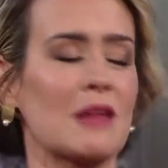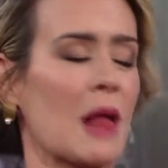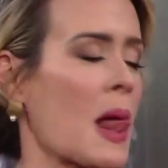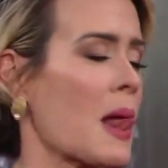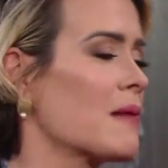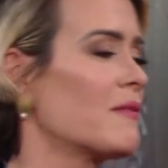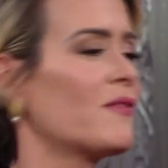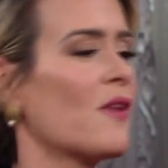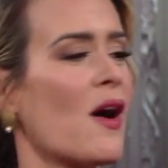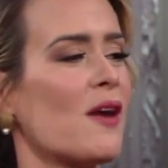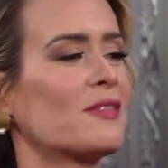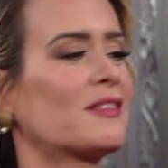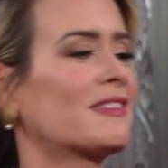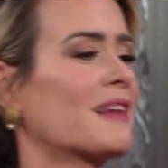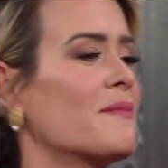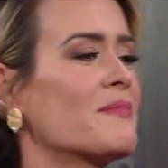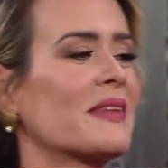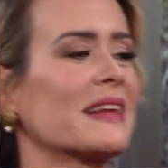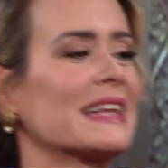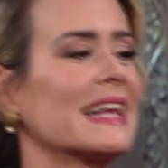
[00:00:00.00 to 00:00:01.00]
uh, involved
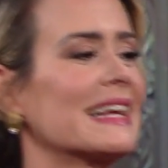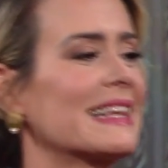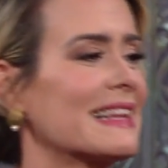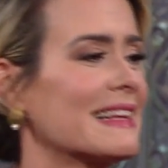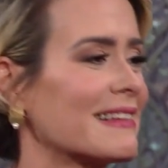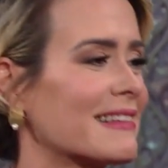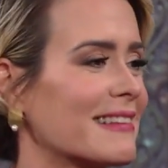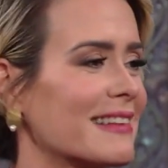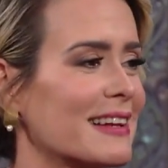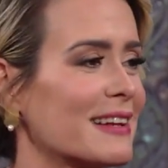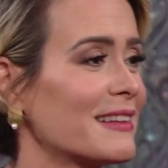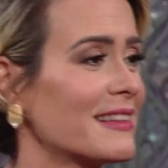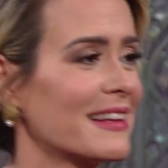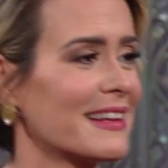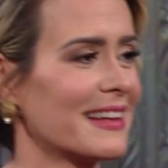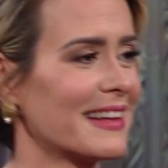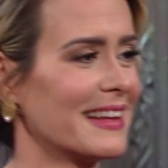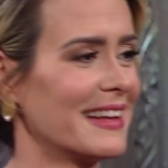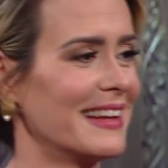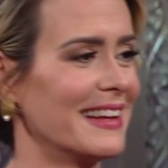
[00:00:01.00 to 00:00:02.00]
something like this. And Can it, you
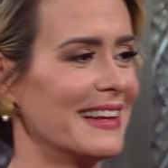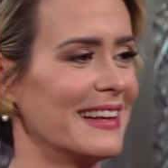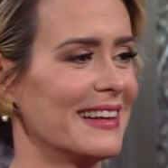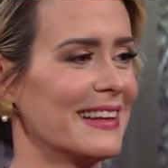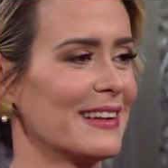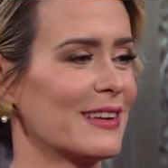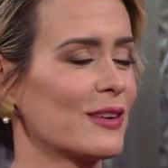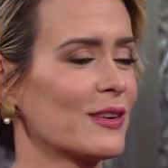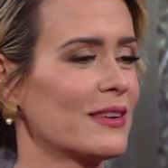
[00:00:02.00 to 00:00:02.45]
say it, snap out of it?